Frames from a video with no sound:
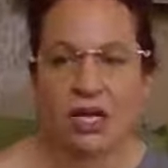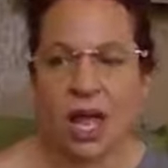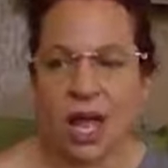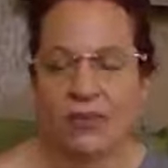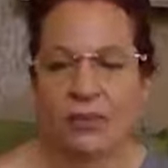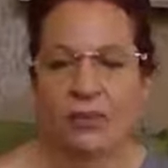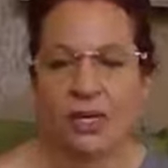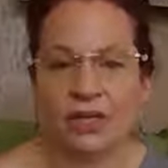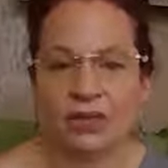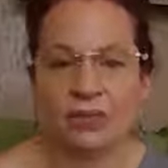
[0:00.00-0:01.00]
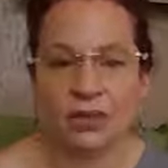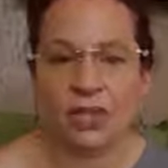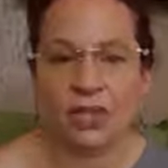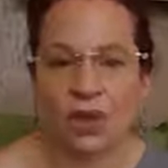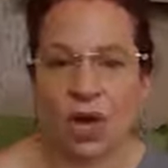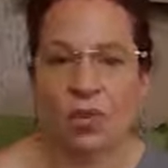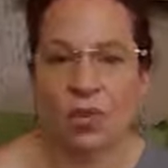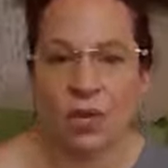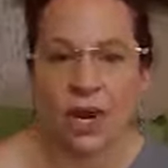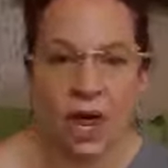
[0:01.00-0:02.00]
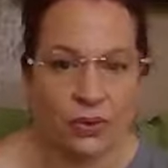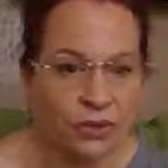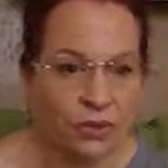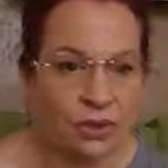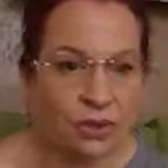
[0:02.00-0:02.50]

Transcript: to happen because they feel like you got worn out